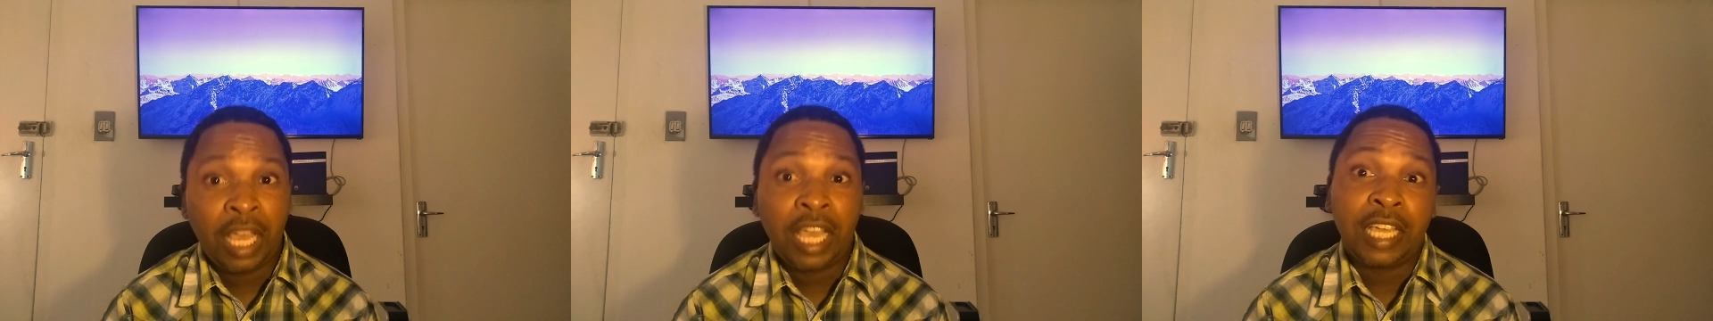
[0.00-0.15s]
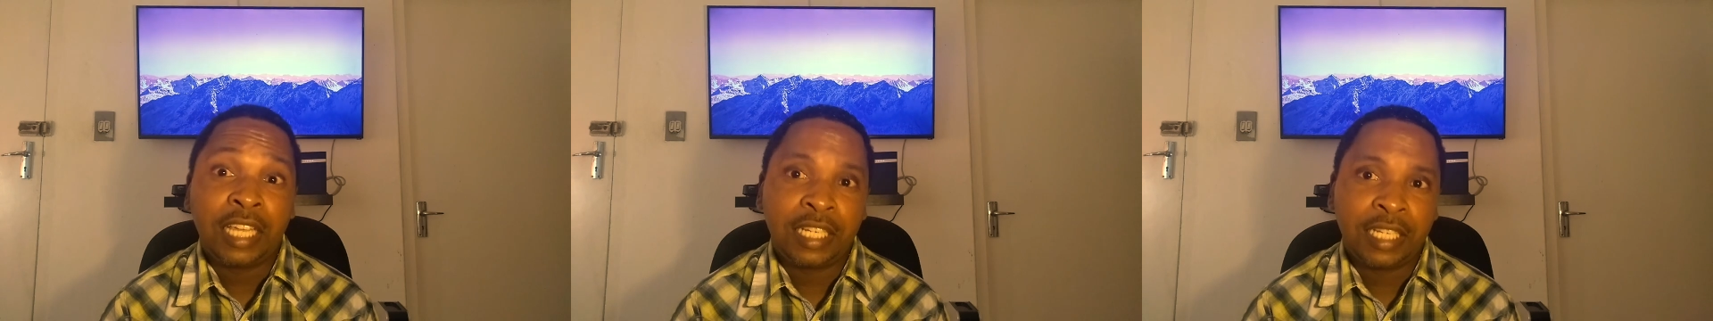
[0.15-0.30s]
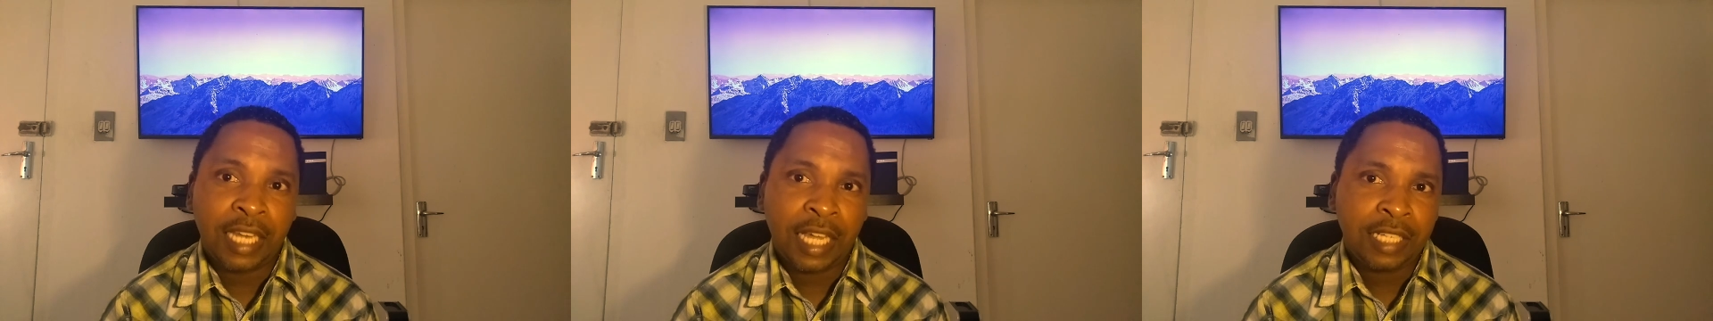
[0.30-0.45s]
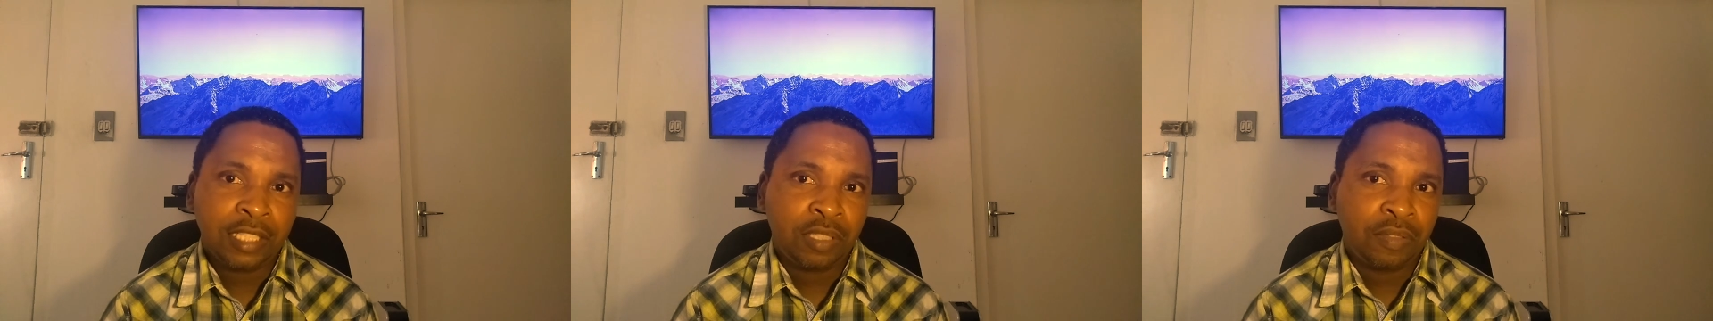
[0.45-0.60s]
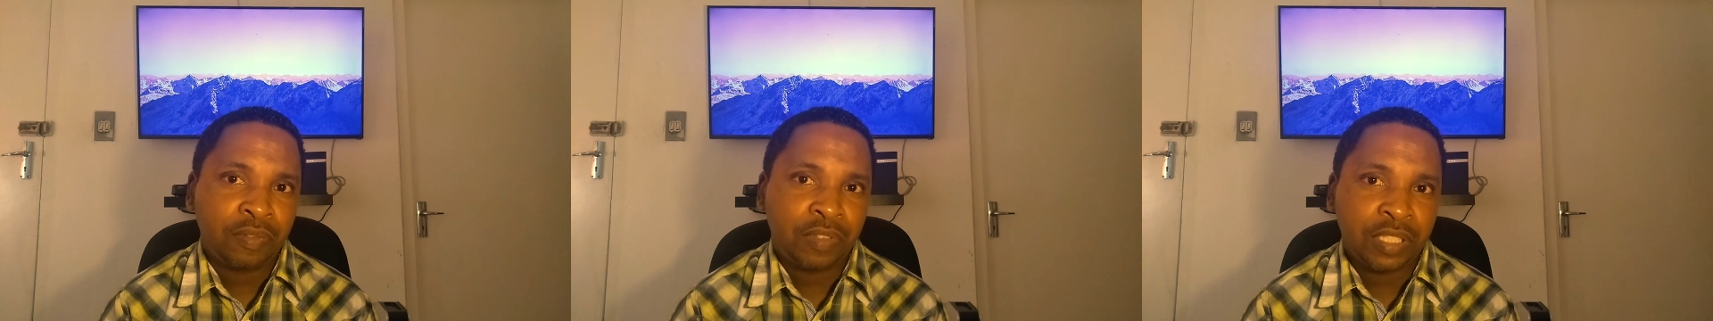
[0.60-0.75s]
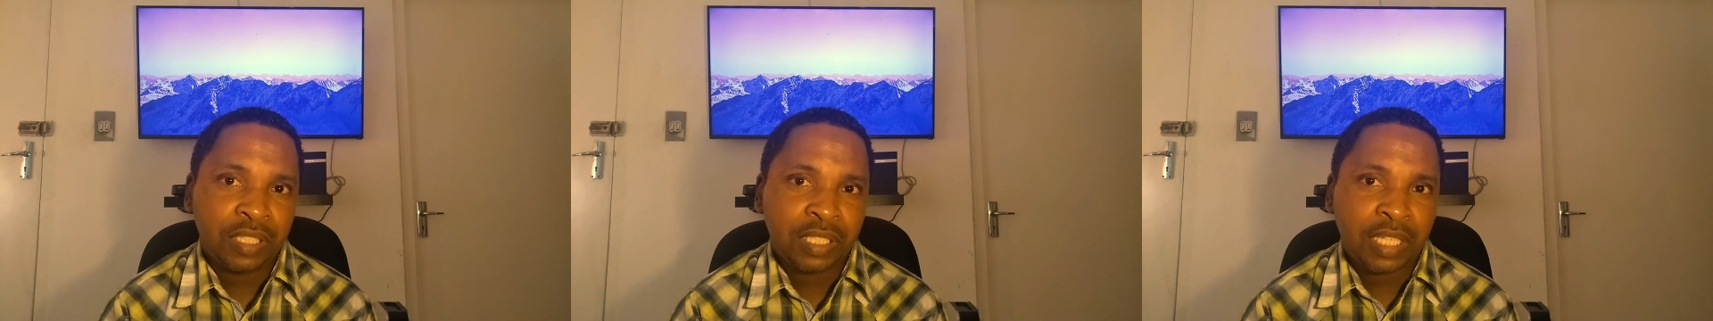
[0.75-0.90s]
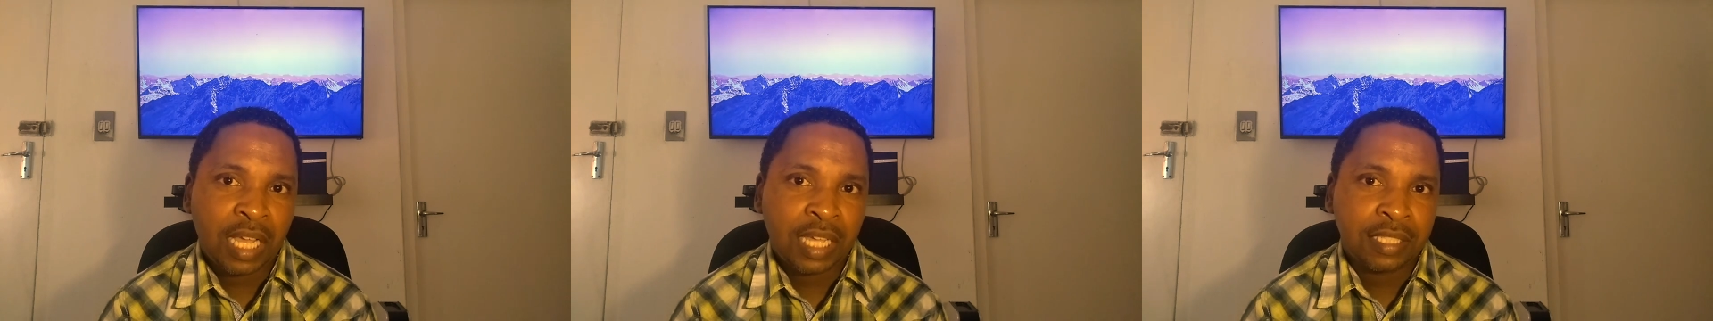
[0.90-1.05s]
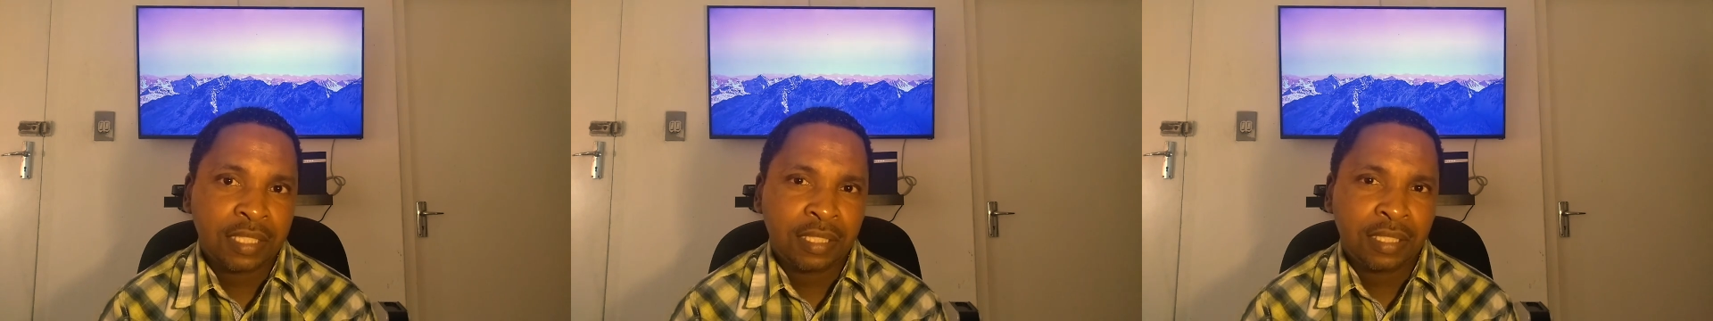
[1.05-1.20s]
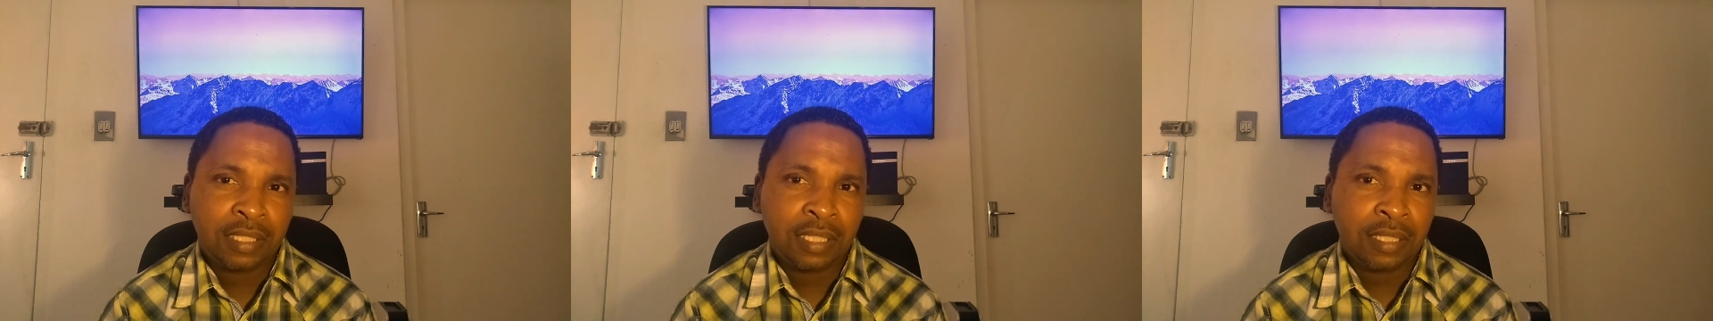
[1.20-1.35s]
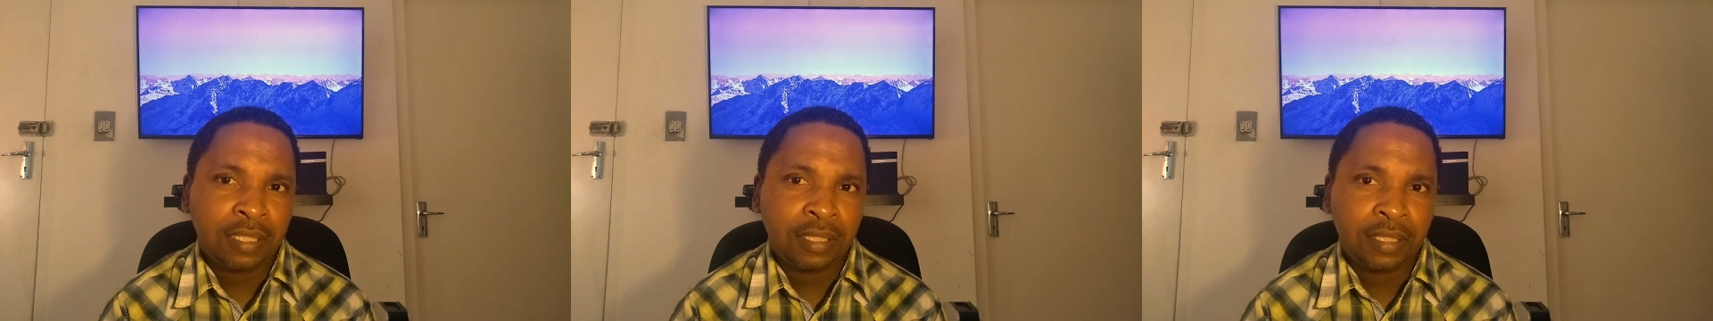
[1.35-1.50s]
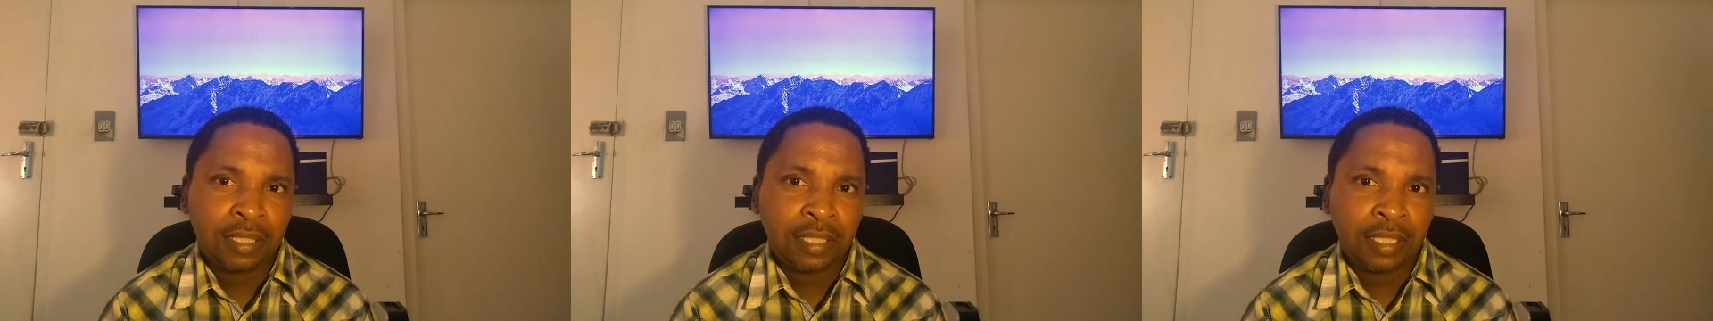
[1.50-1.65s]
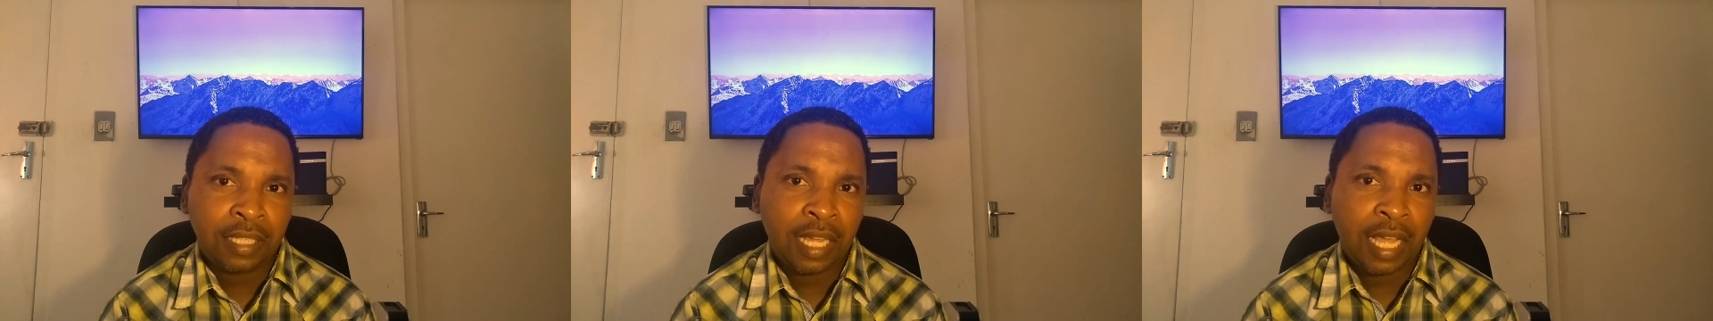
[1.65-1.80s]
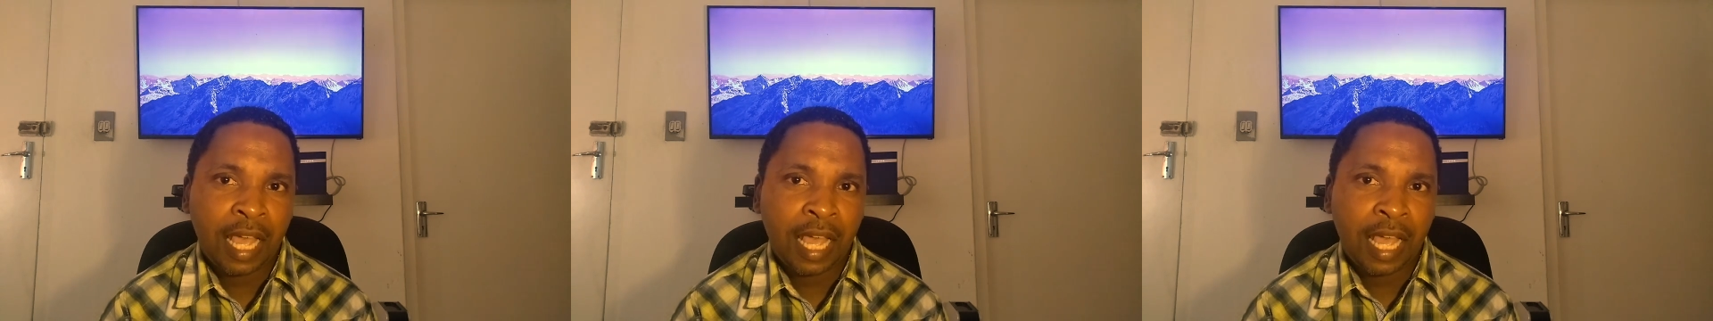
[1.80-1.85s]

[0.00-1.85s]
In light of this, I still